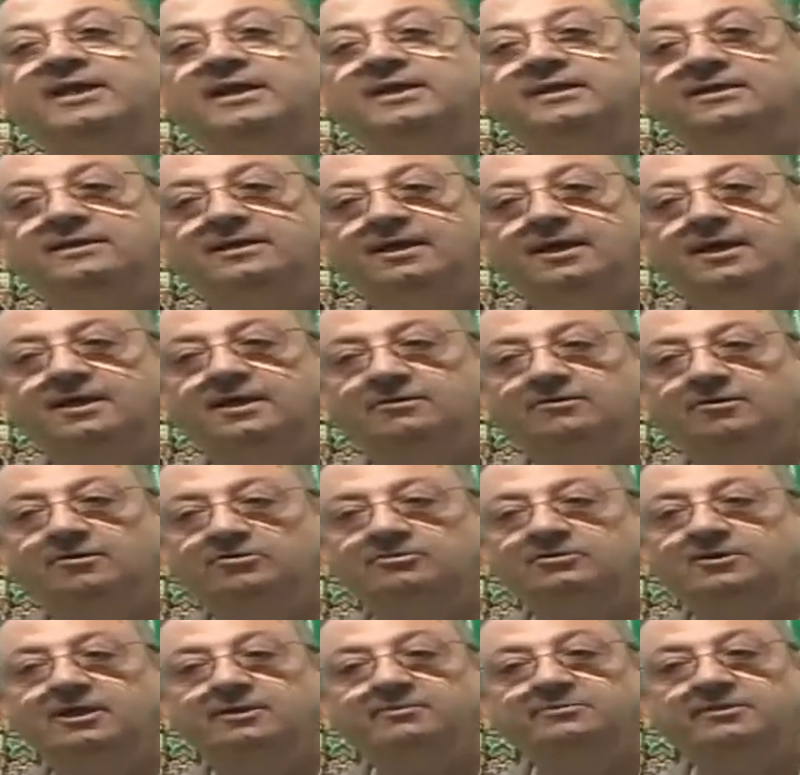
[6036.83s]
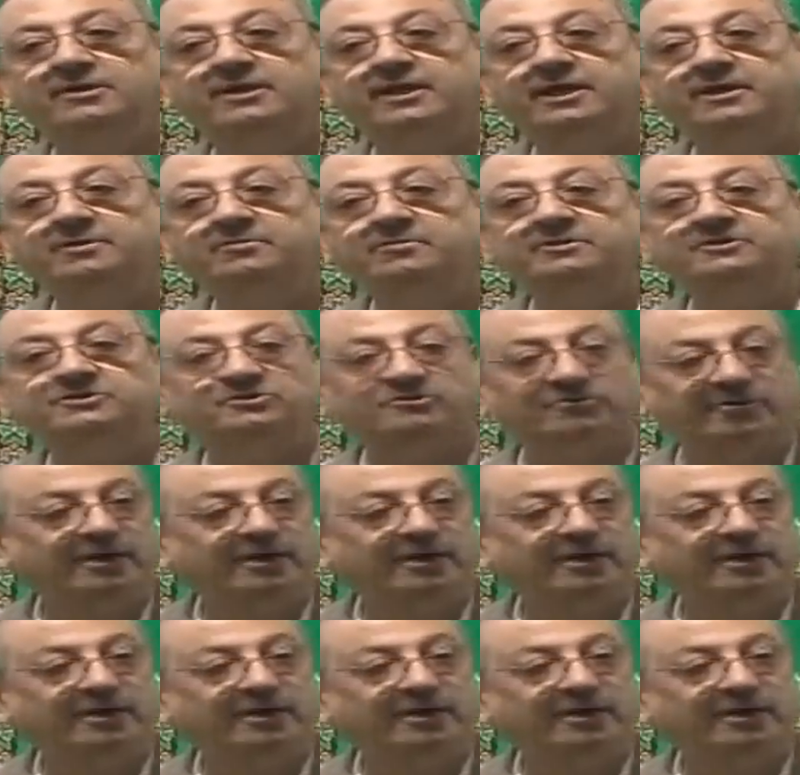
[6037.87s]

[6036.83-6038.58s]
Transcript: that Dr. Abdur Rahim is